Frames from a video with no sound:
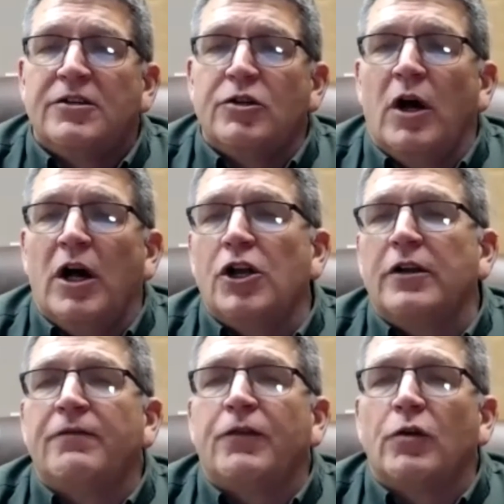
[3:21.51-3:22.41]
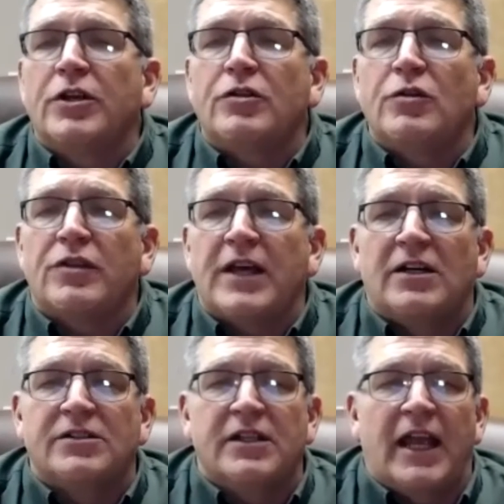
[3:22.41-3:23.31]
to
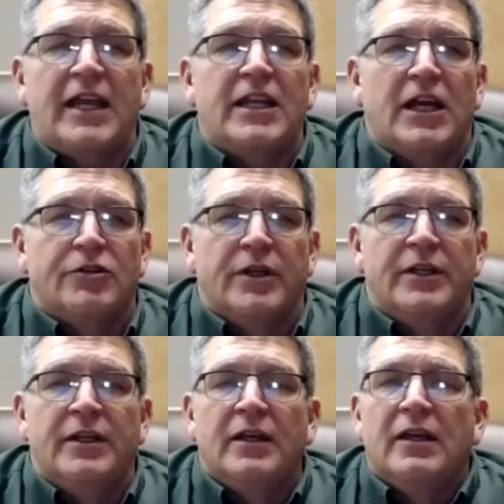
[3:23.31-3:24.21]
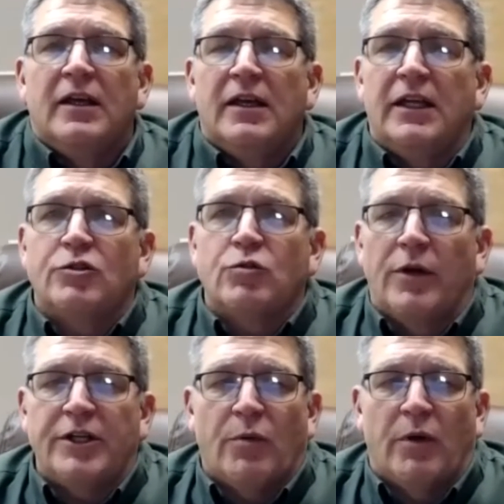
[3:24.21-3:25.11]
$142,800 in
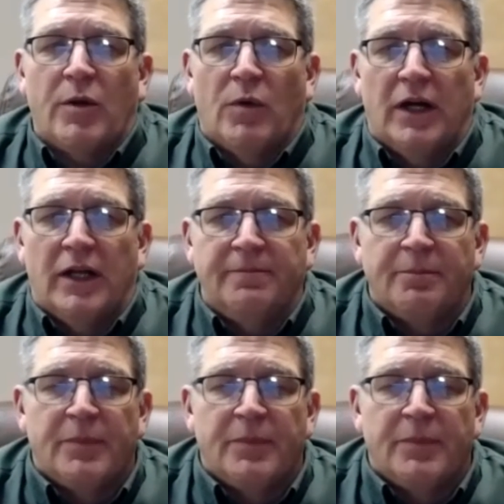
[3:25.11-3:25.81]
2021.